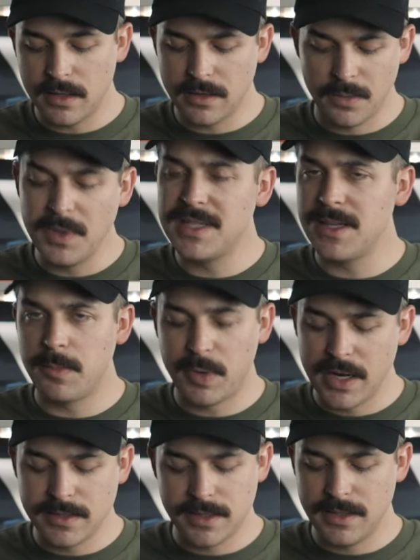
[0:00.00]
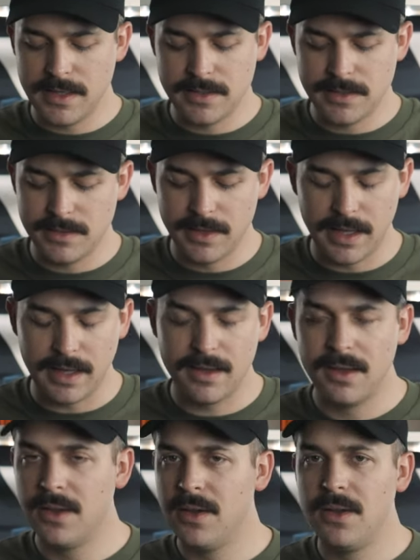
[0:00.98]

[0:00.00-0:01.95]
uh, the resale price on these like